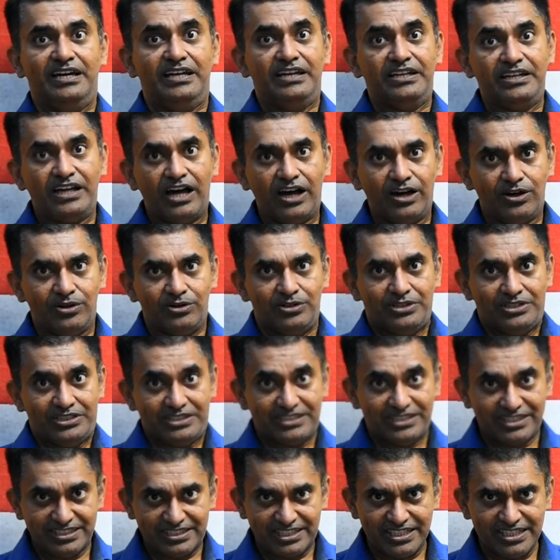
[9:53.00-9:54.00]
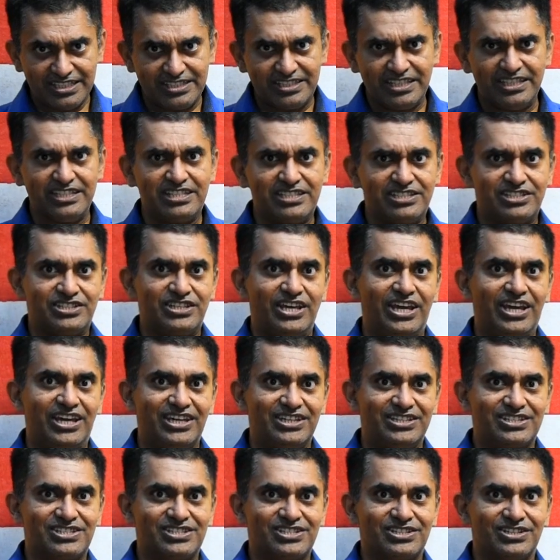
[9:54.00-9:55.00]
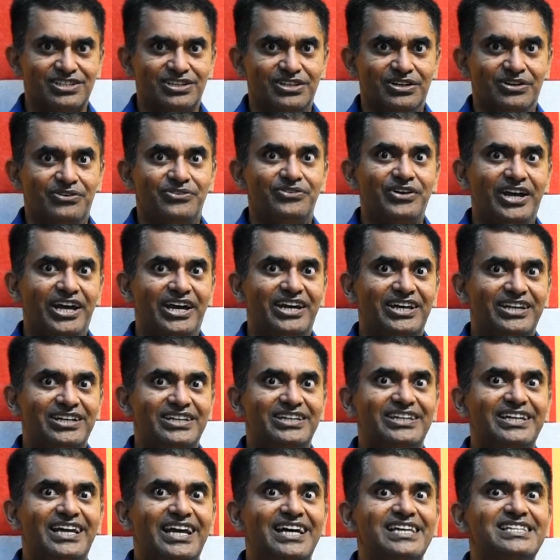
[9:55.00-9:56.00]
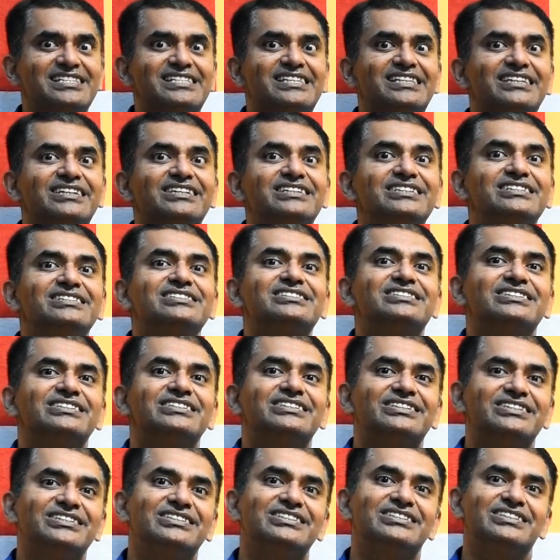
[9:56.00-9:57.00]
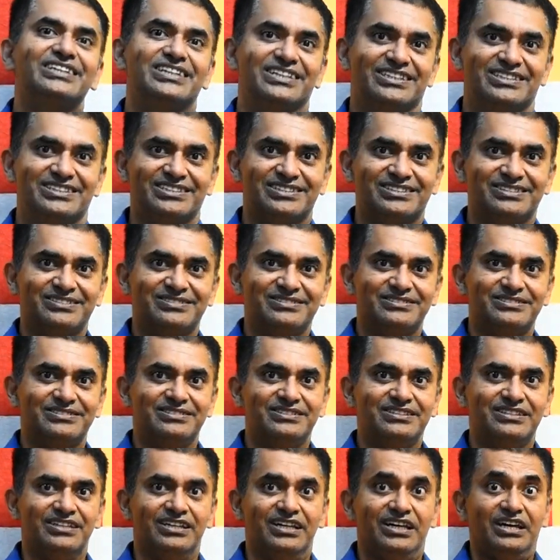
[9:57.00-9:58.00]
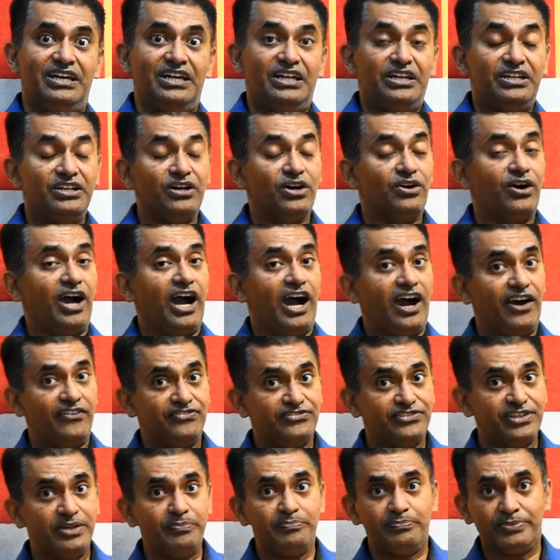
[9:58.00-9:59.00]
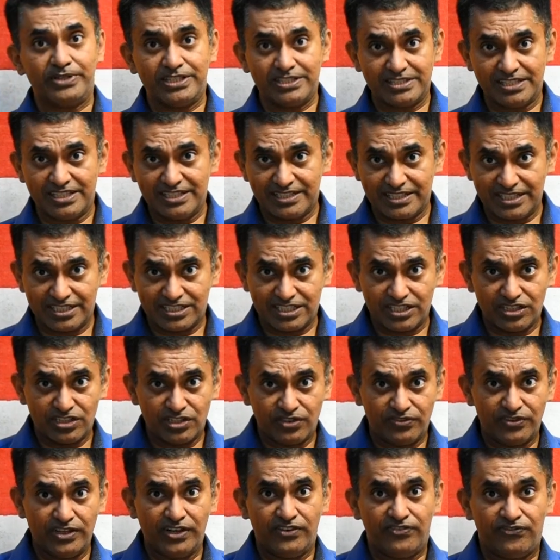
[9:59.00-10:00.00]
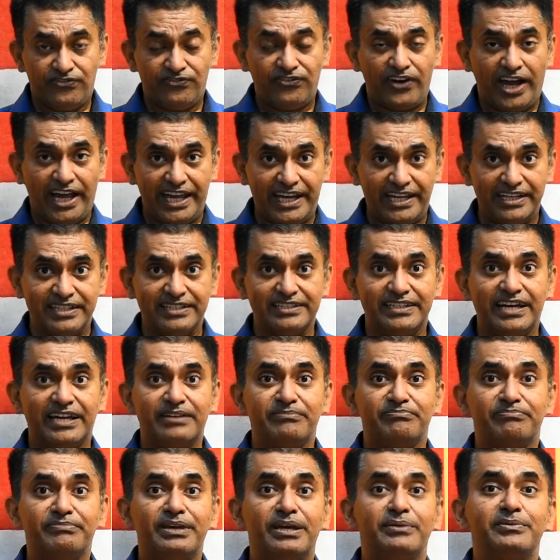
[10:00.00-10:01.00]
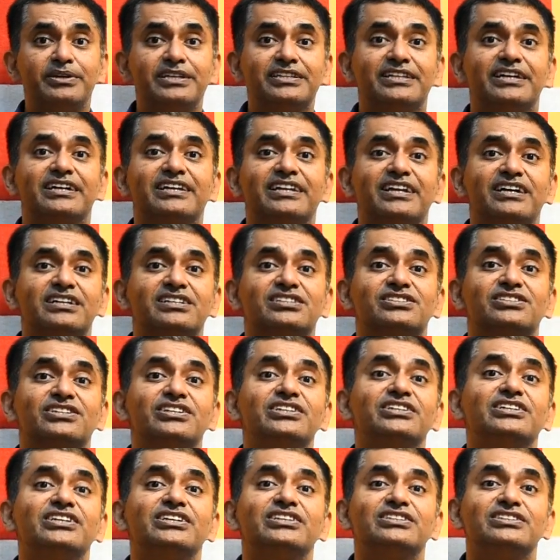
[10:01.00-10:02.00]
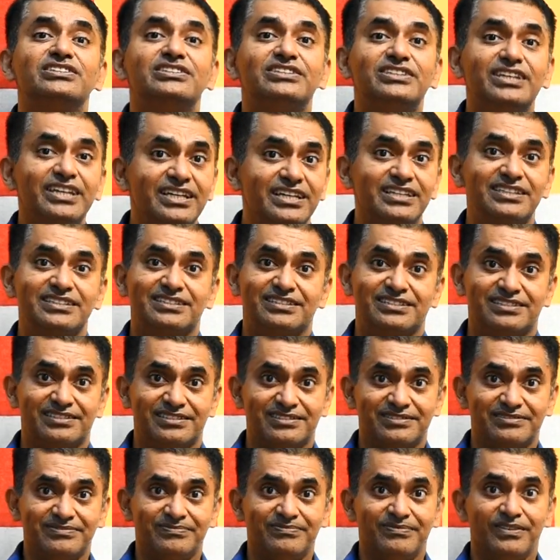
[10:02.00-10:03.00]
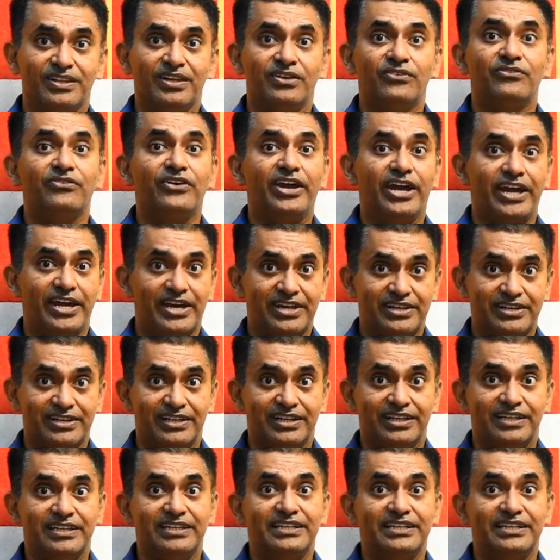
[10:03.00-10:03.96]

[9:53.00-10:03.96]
Now, this is the stage where he has learned certain things. Now, after presentation, you will find that maybe there are certain things where